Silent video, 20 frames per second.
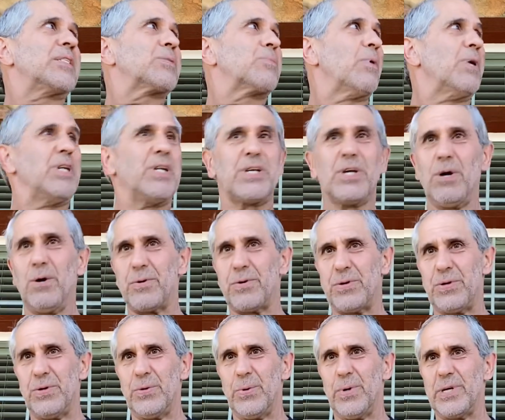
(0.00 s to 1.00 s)
one to go
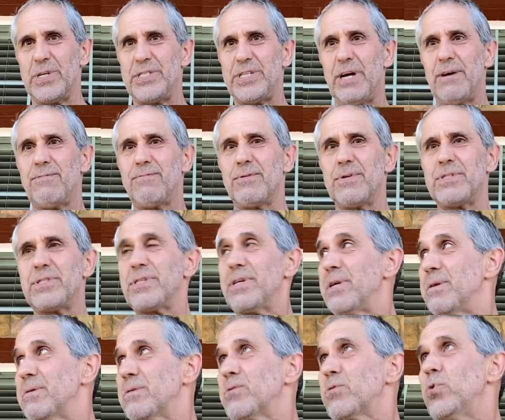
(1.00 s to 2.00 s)
to, where Jeff was
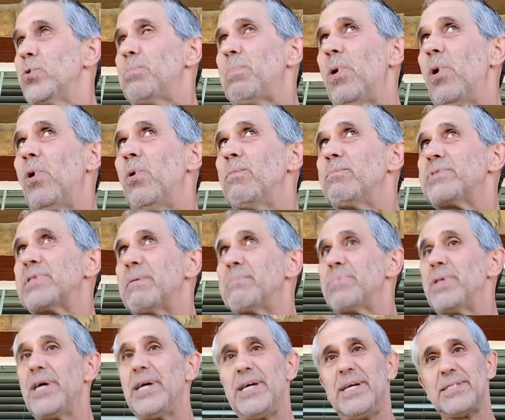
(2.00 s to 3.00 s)
a group home
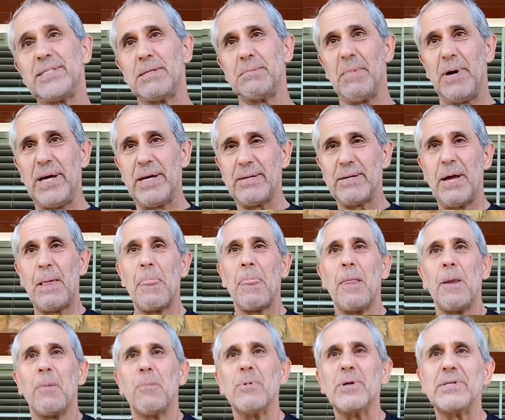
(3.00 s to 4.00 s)
someplace and Mike
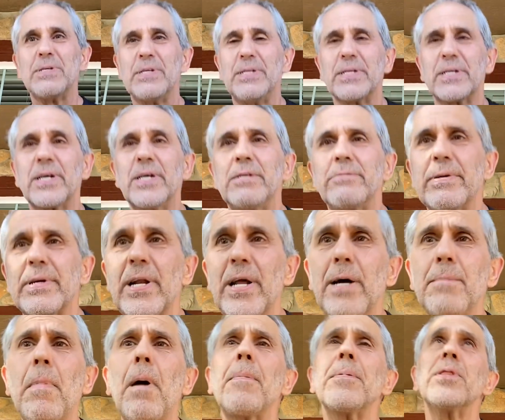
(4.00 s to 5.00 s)
was in the country
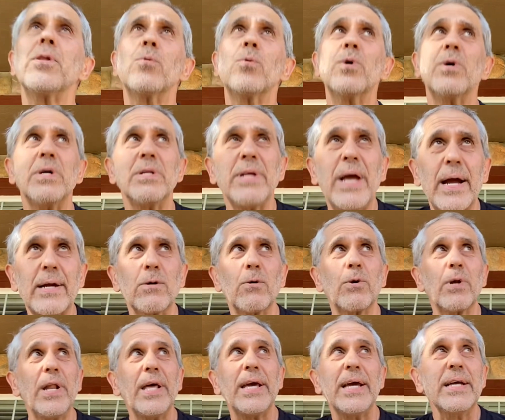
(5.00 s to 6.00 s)
club up in the woods, Echo
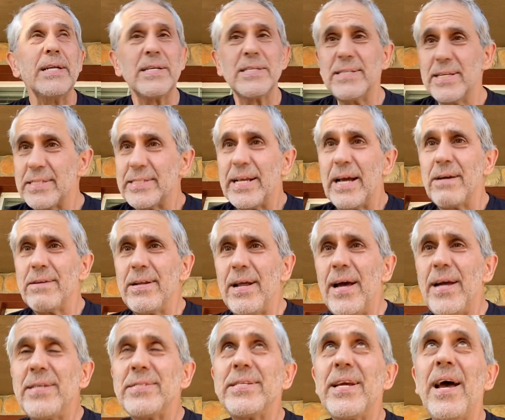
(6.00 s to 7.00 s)
Glen. Doesn't it sound
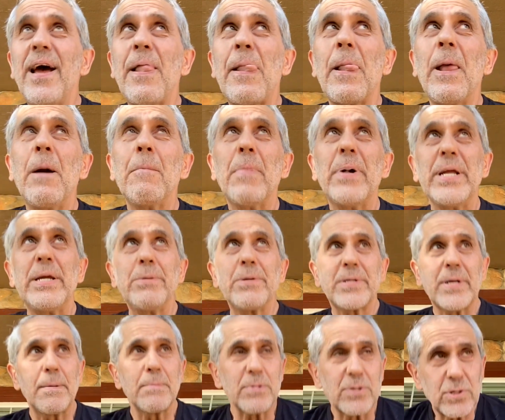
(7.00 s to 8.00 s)
nice? Yeah. But he would
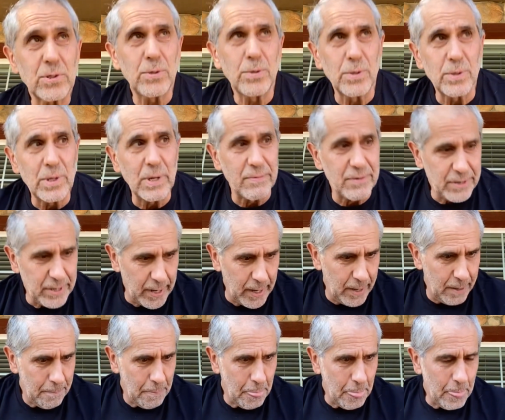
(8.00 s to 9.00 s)
come to school every
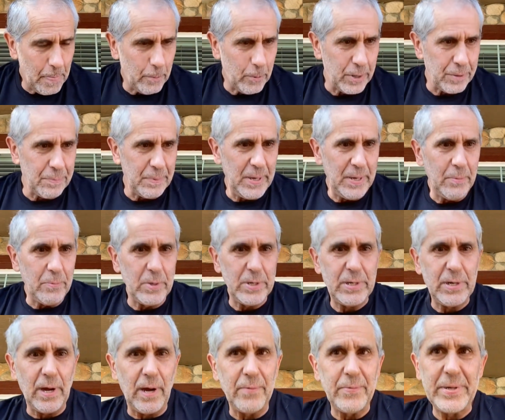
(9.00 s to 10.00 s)
day with me. We
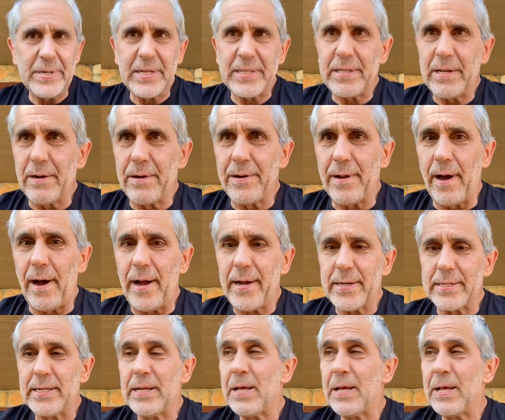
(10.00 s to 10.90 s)
get there and talk,